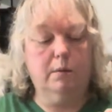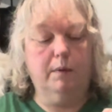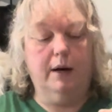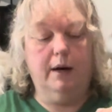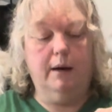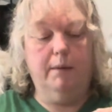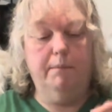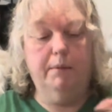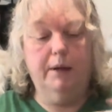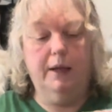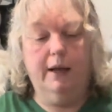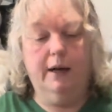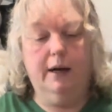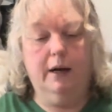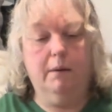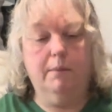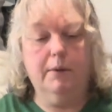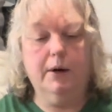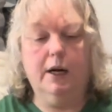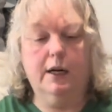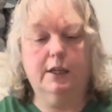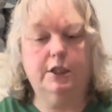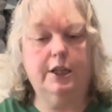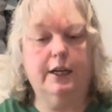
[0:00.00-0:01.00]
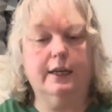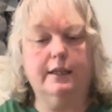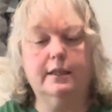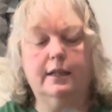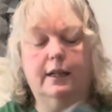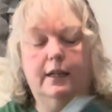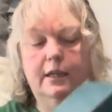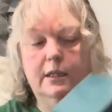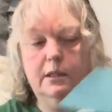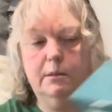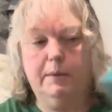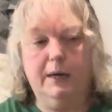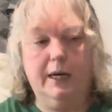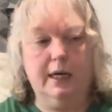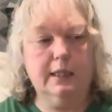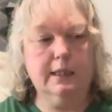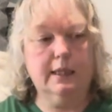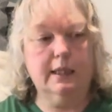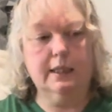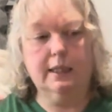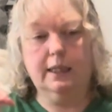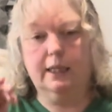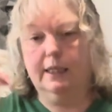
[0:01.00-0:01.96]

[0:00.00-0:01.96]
when I'm planning projects in these boxes